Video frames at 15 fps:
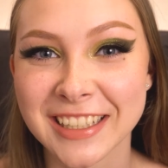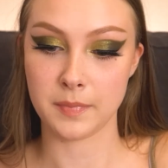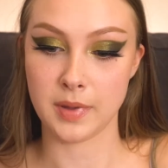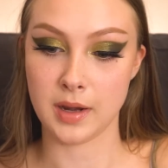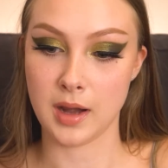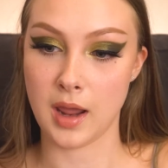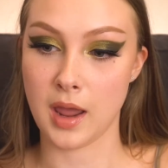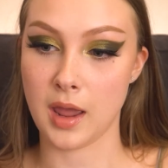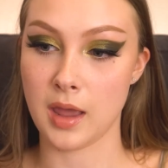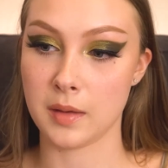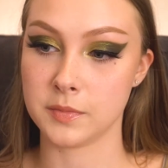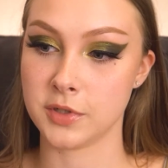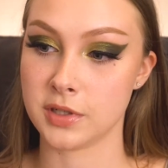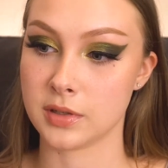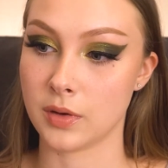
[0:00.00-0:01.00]
But I
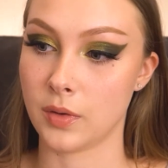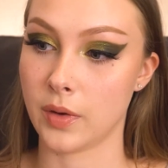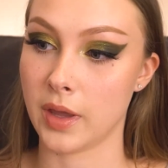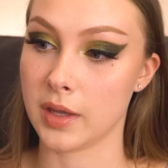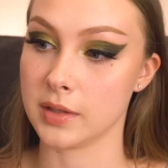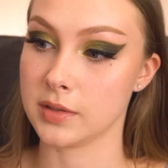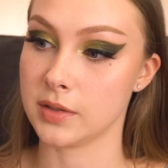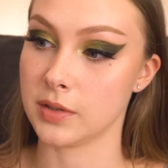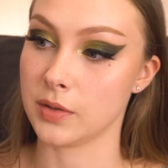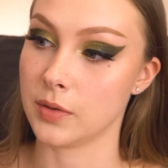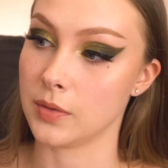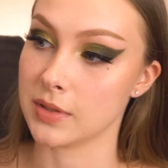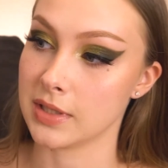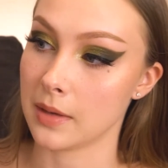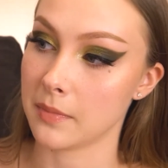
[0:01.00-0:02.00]
am just going
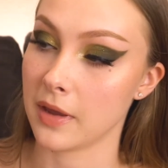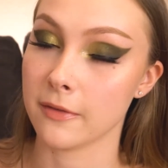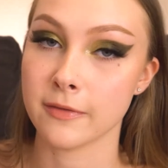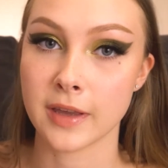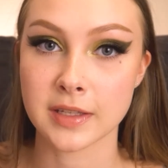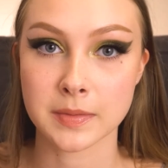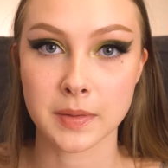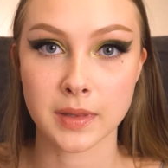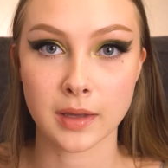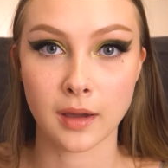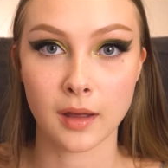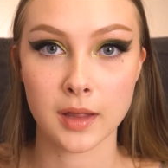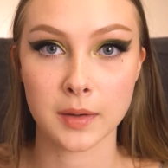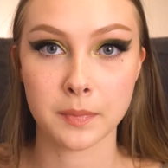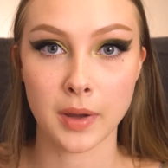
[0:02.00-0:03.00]
to set my face with the
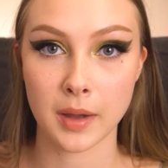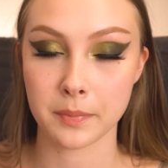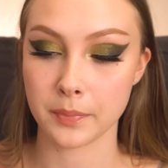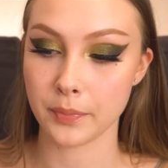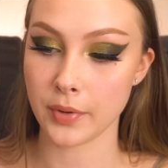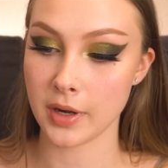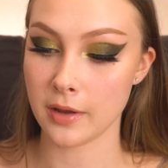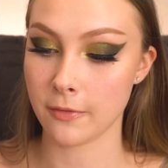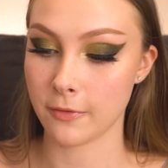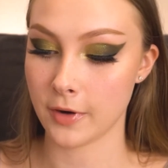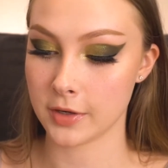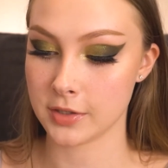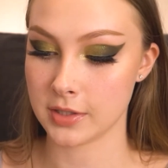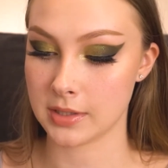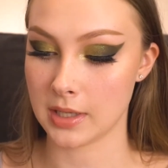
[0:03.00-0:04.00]
Colourpop Pretty
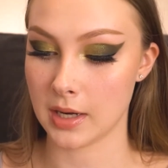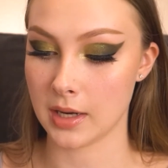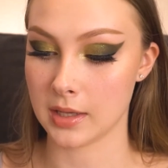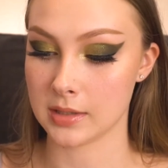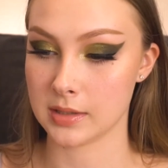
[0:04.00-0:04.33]
Fresh Setting